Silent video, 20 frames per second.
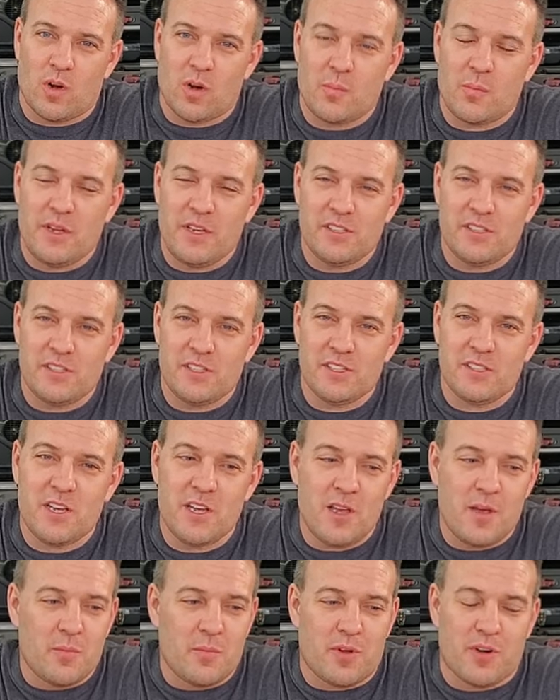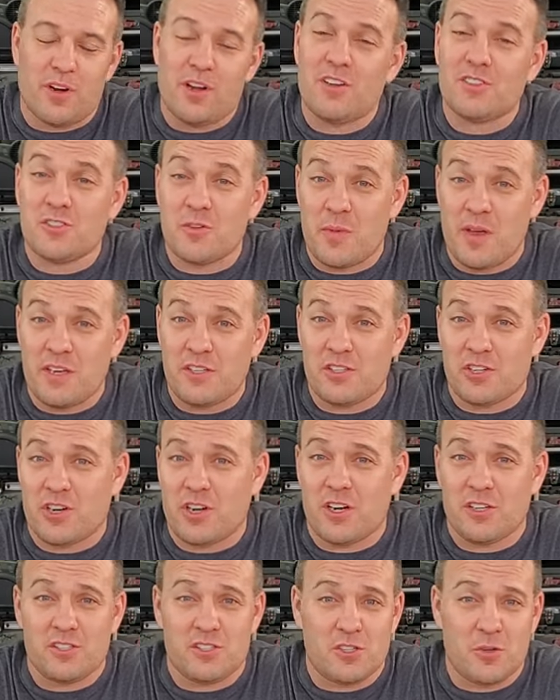work pieces, but it also makes your
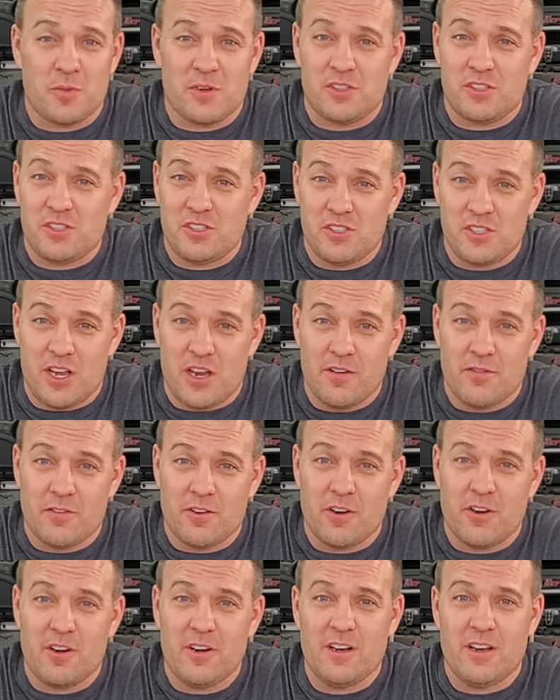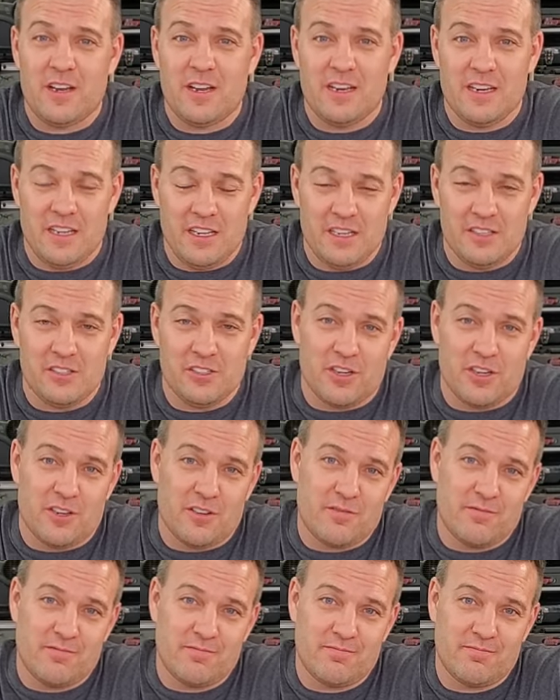cuts so much safer and easier.